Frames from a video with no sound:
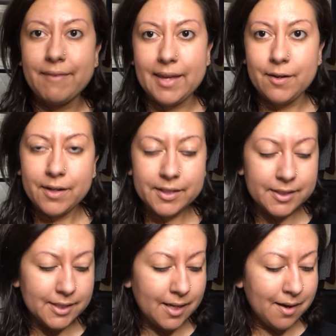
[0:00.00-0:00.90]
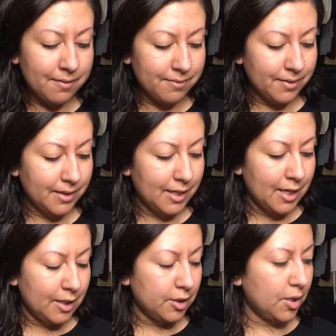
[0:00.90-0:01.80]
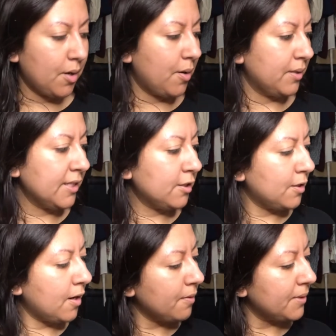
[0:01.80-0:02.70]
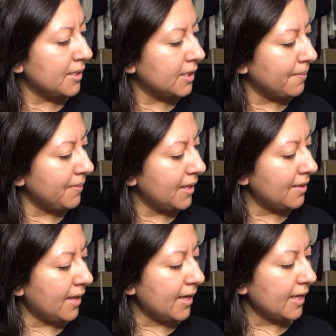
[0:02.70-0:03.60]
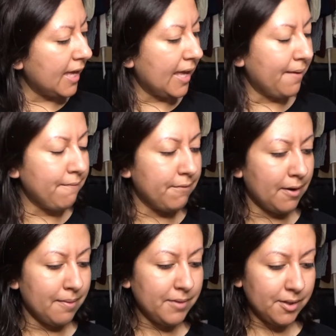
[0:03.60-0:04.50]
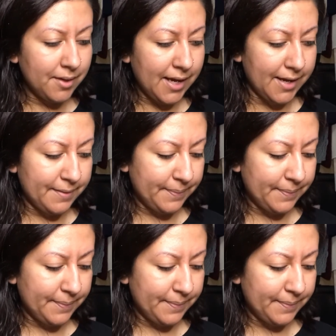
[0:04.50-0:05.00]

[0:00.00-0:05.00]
fan art and stuff. So, let's start with something that came from Korea.